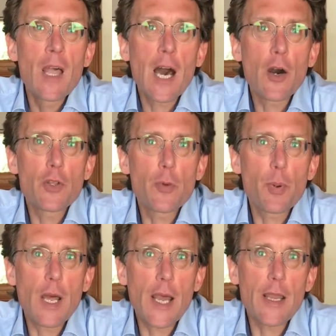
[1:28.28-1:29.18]
How do you
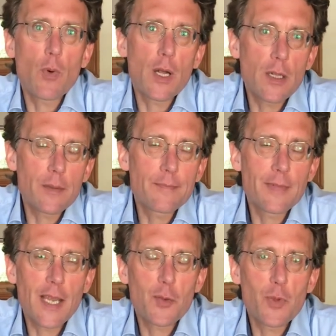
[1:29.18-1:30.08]
apply? Well,
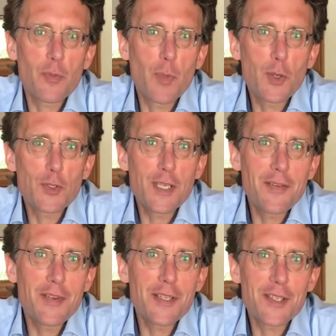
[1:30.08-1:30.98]
like with most
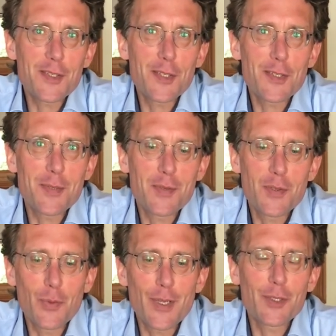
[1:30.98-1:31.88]
e-visa systems in
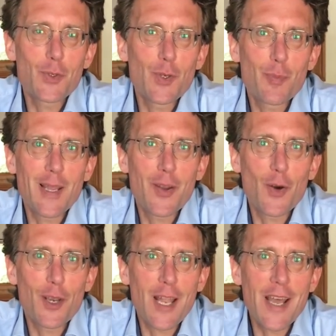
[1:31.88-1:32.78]
the world, you apply
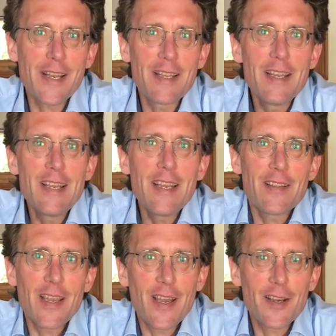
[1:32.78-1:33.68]
online.
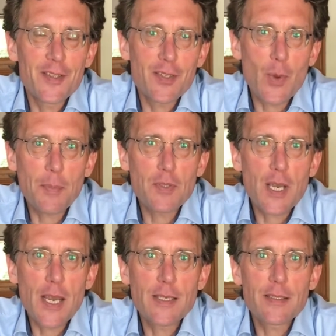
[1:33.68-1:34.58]
There is a
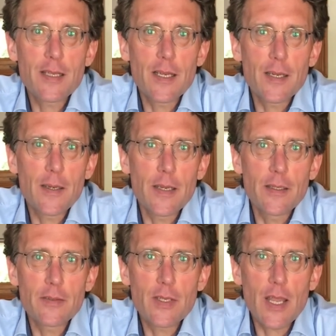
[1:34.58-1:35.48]
website uh,
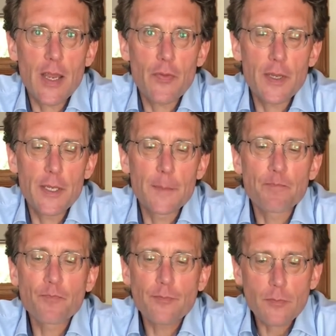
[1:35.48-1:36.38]
in South Africa
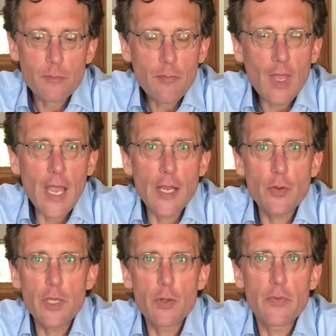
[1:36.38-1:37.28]
and you
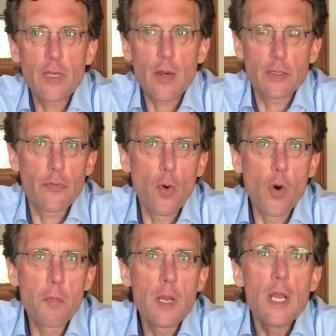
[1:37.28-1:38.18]
need to fill out the
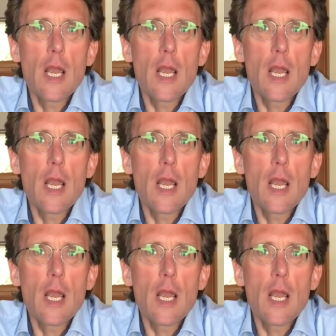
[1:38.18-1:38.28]
form.